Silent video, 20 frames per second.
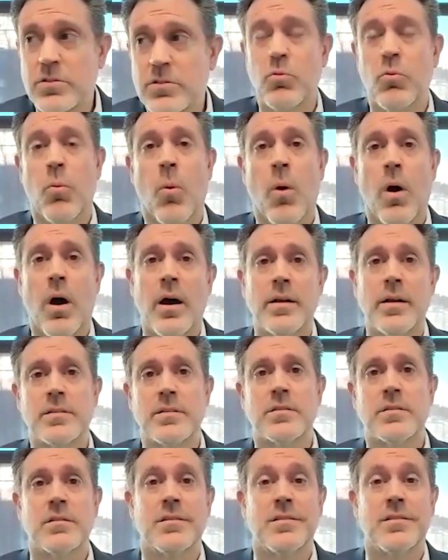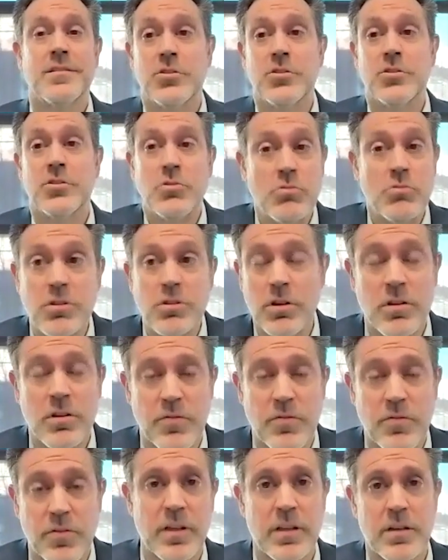who mm-hmm. want to do good
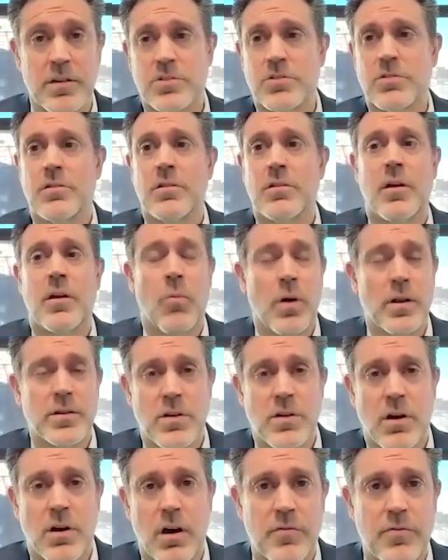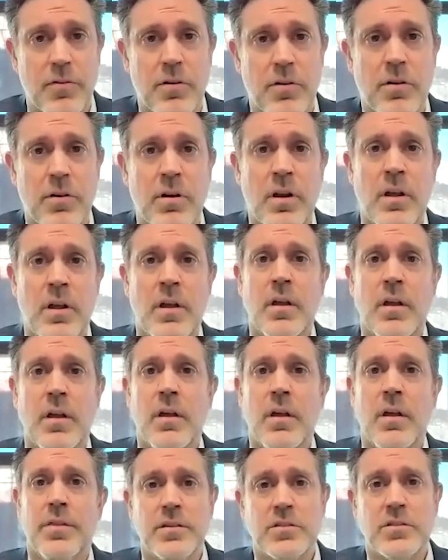for the industry. They want to offer
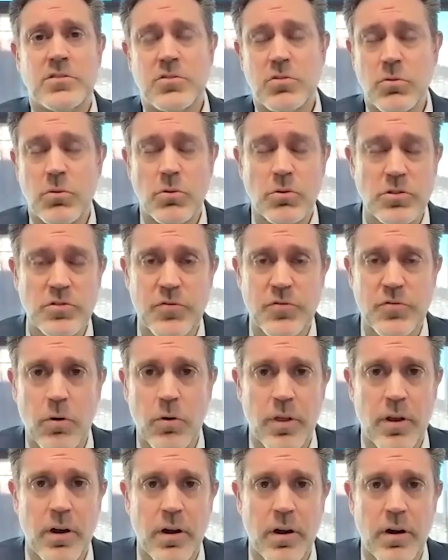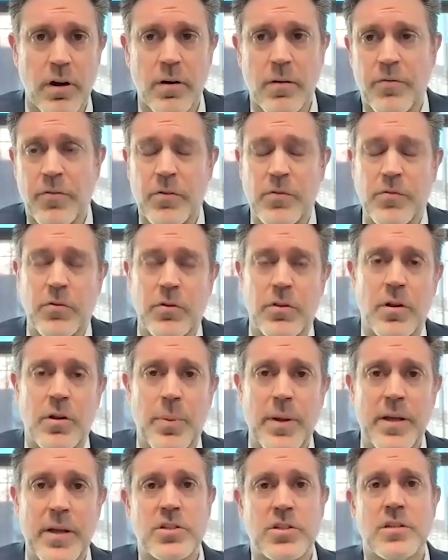these tools for their for, for their
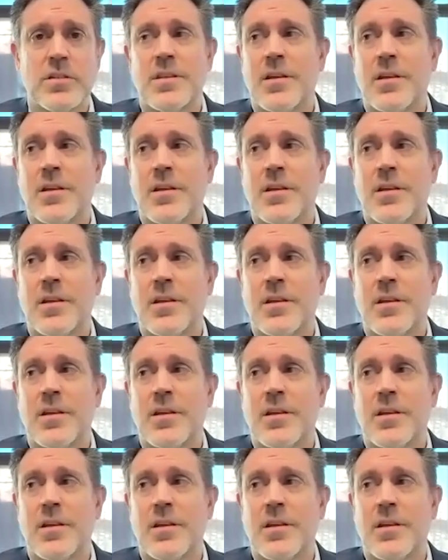patients.